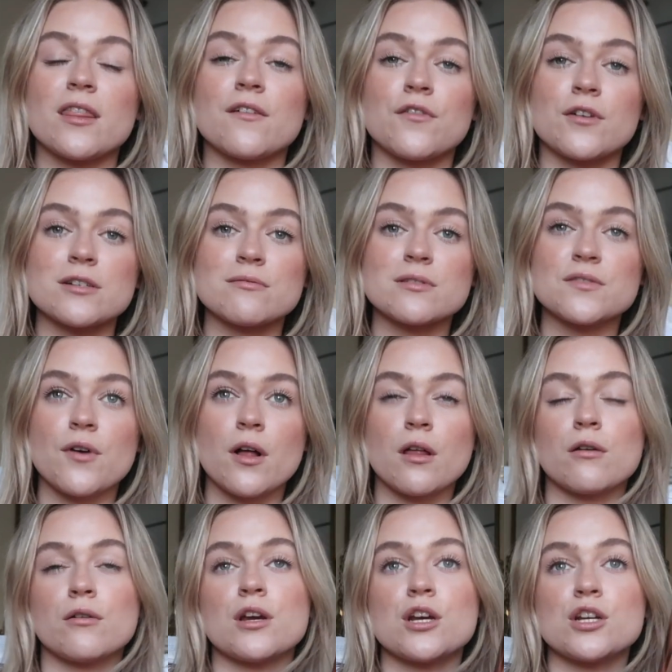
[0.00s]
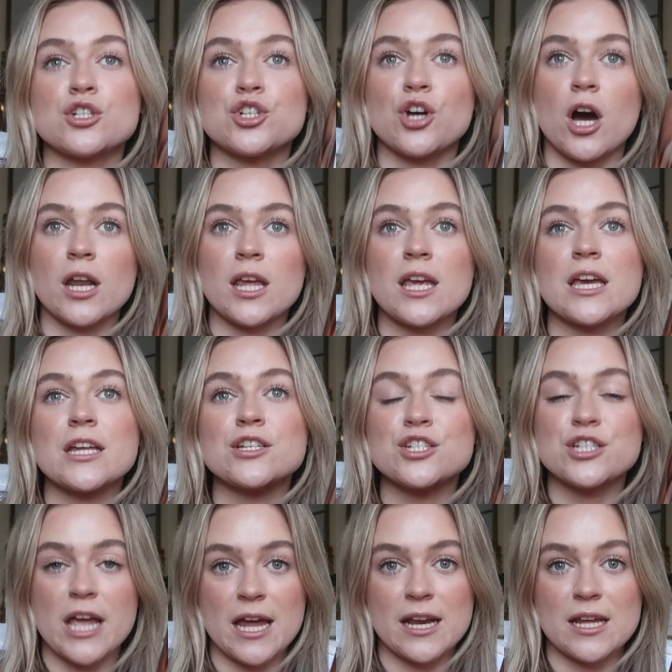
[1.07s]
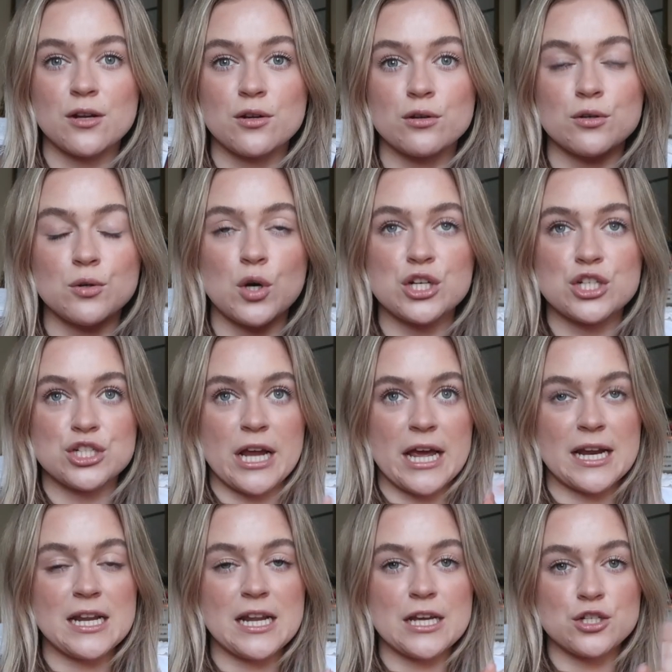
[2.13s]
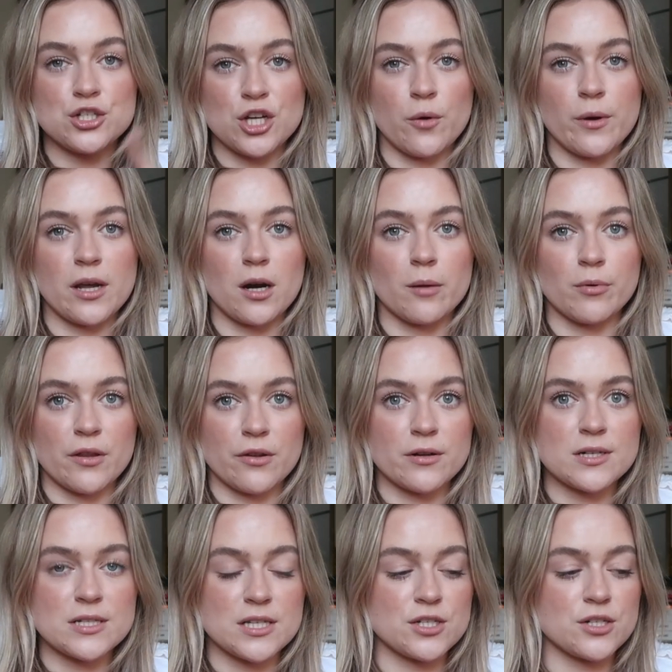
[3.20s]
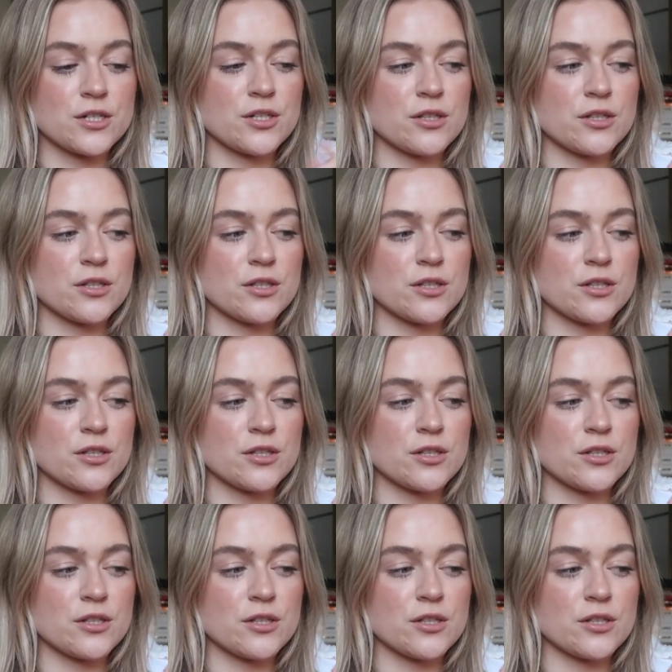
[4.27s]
The first one's followed Johnny and Shannon, Shannon and Joey are brother and sister.